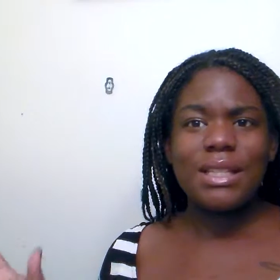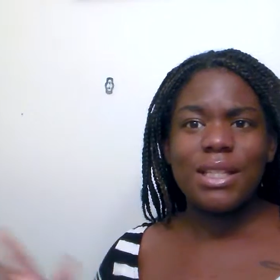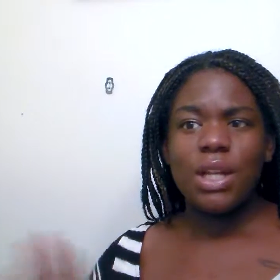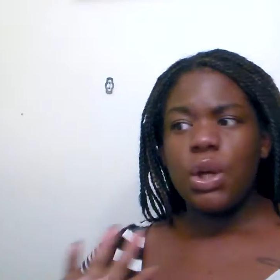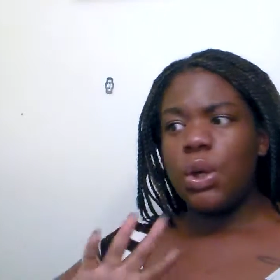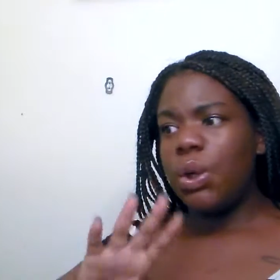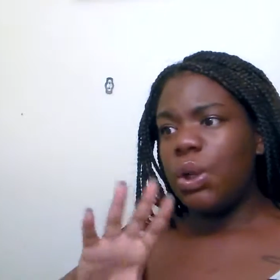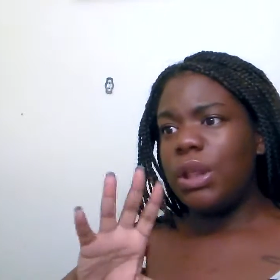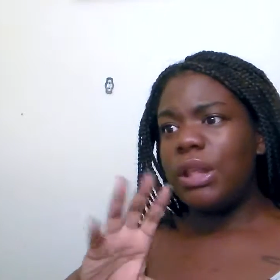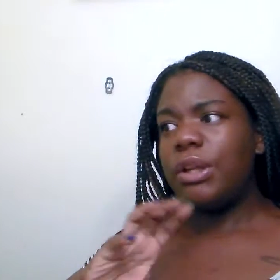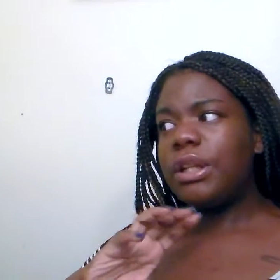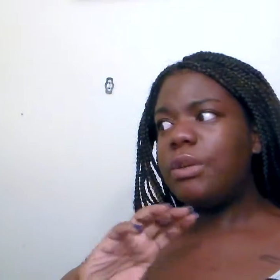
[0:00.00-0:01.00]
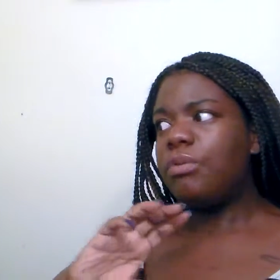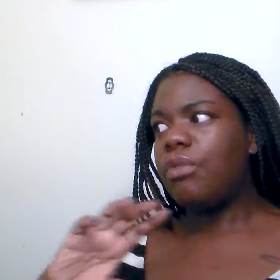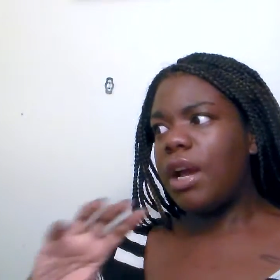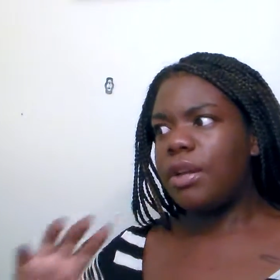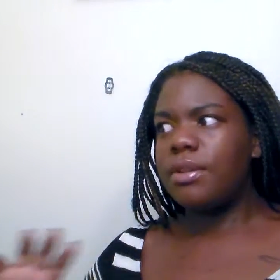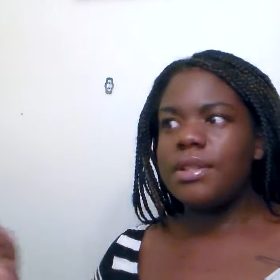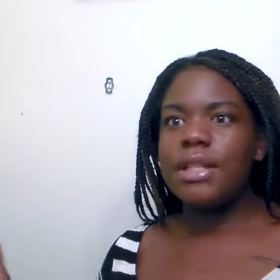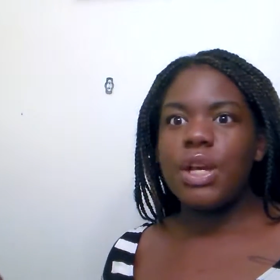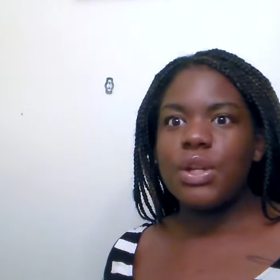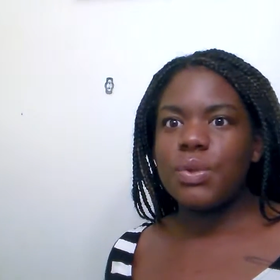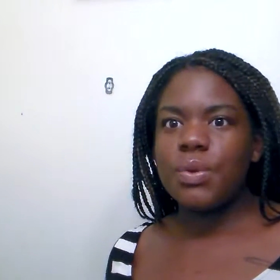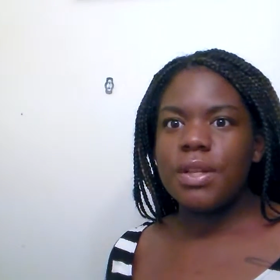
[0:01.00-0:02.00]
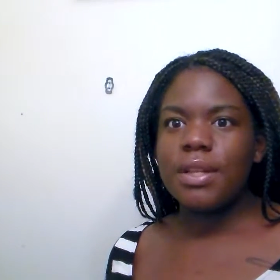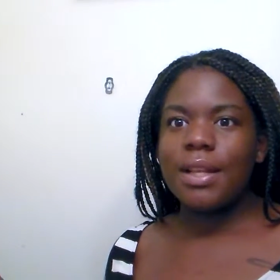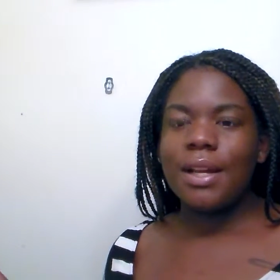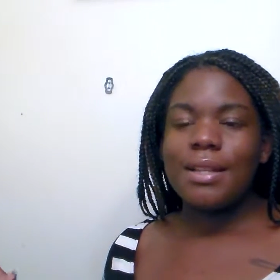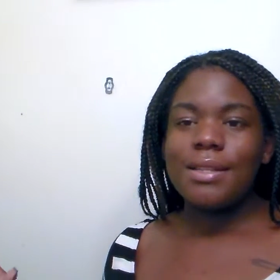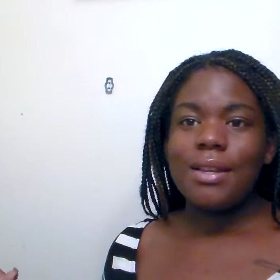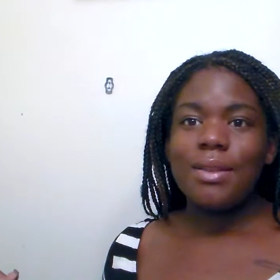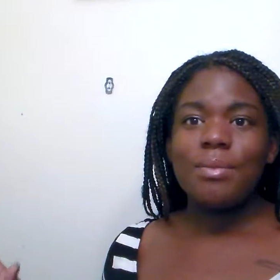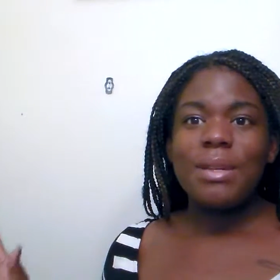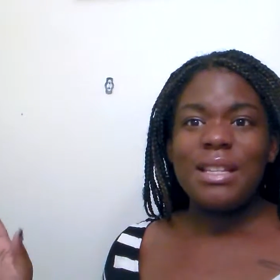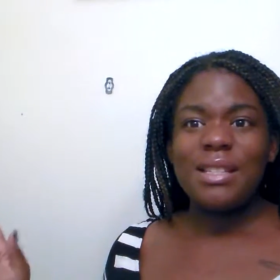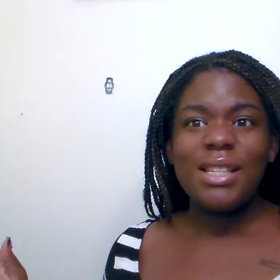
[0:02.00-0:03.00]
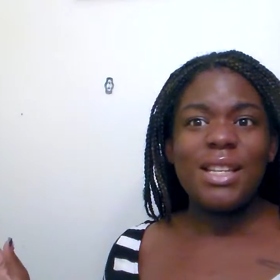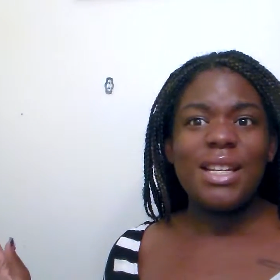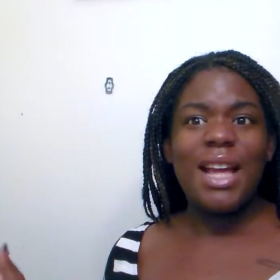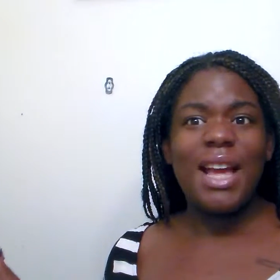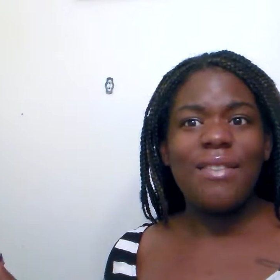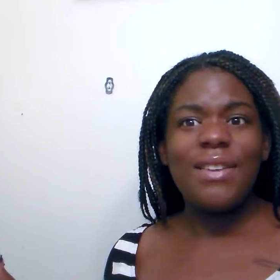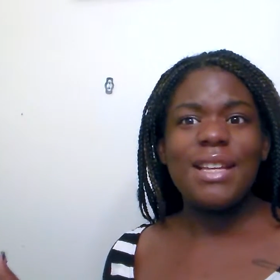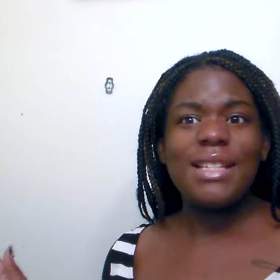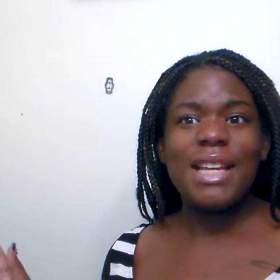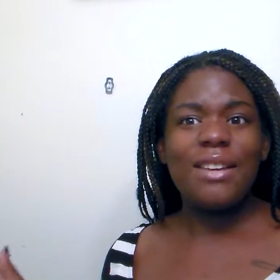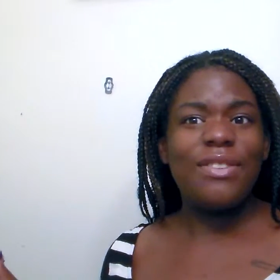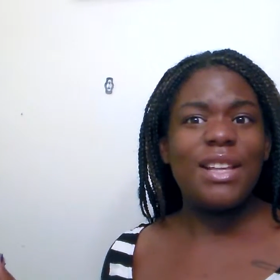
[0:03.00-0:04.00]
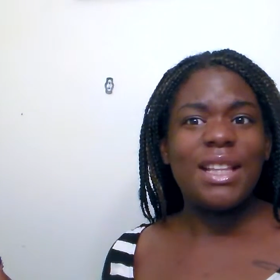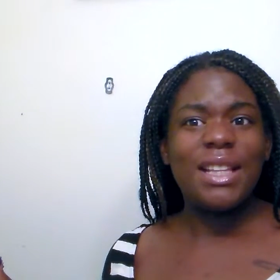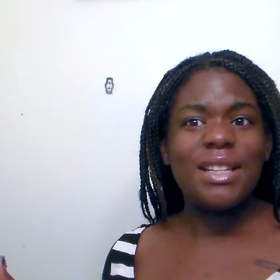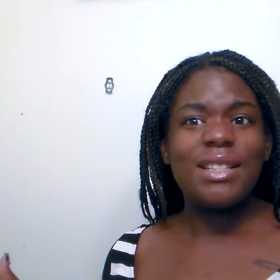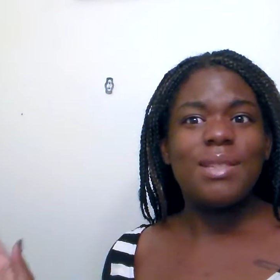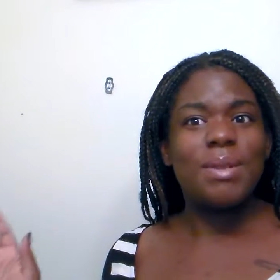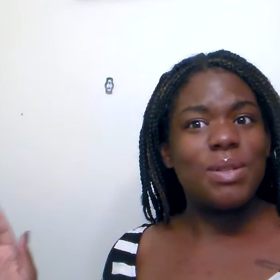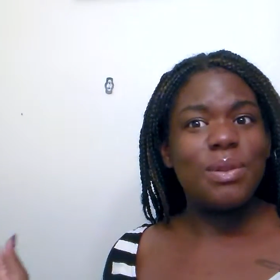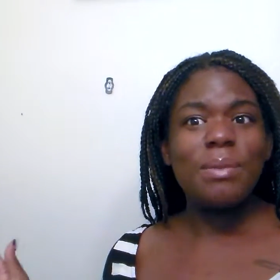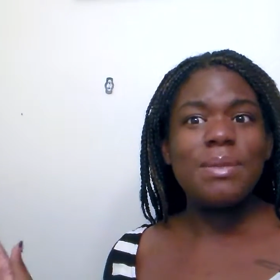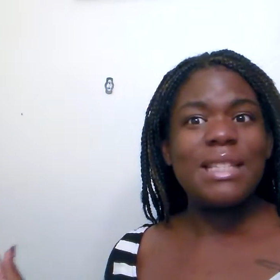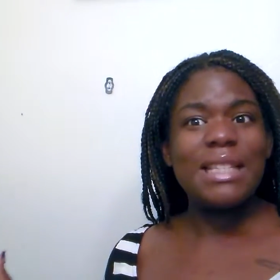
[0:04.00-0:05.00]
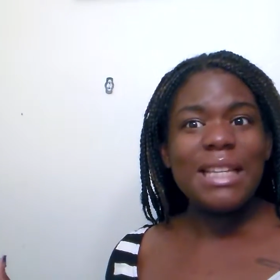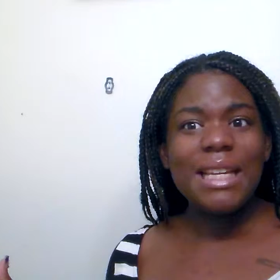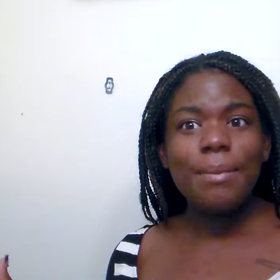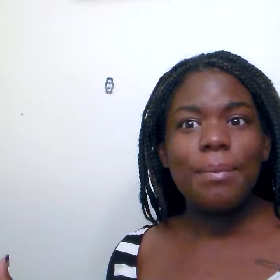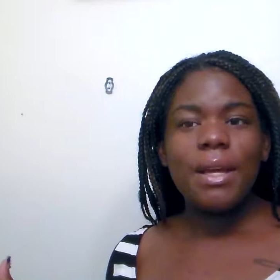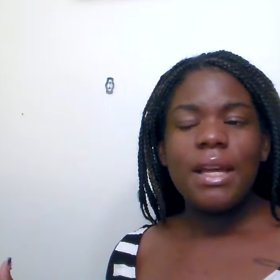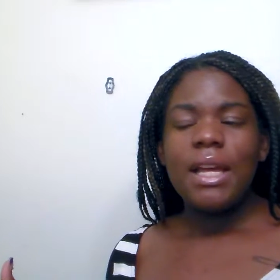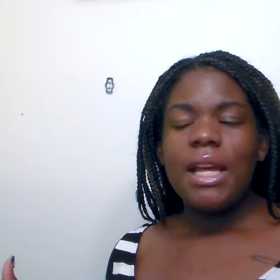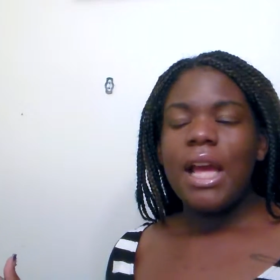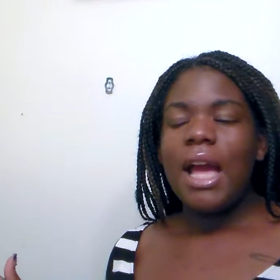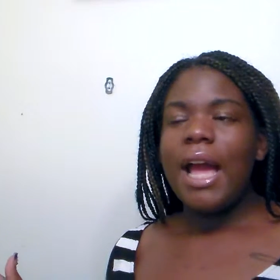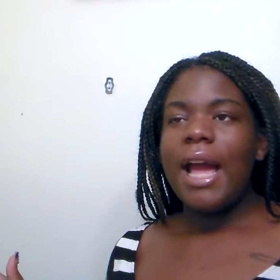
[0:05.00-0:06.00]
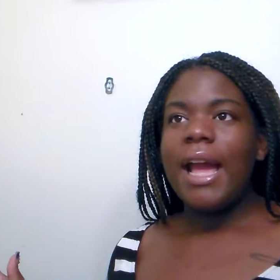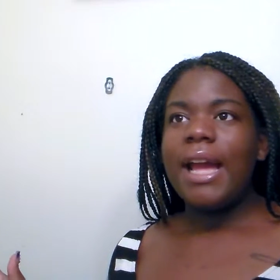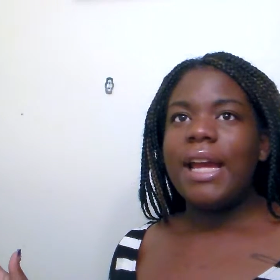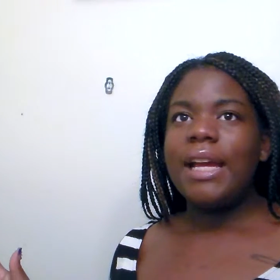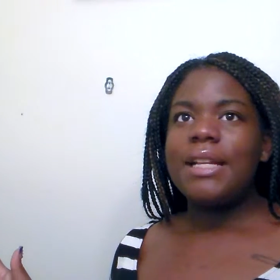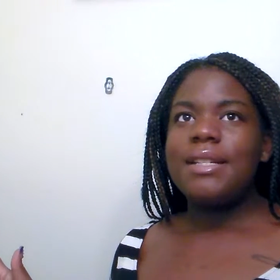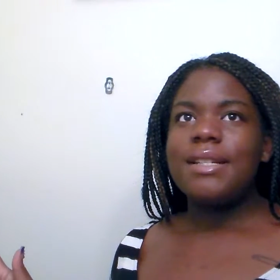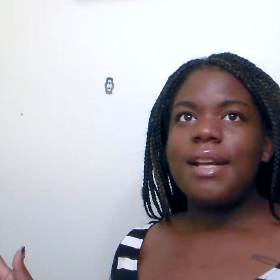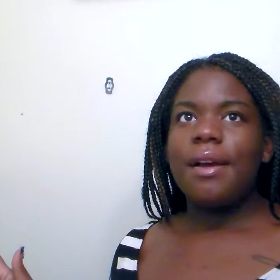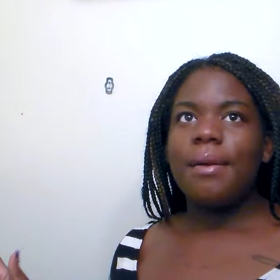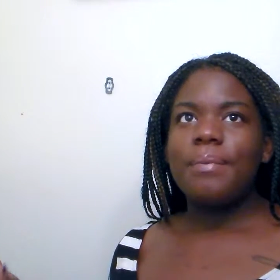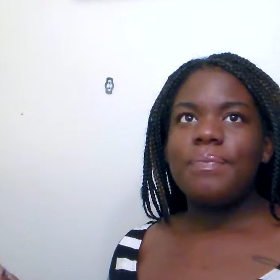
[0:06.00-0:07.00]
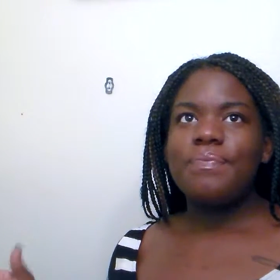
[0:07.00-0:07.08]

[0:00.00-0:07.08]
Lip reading: he's literally right on schedule. And like I tell them, he's getting heavy because I feel it, especially when I'm asleep. And I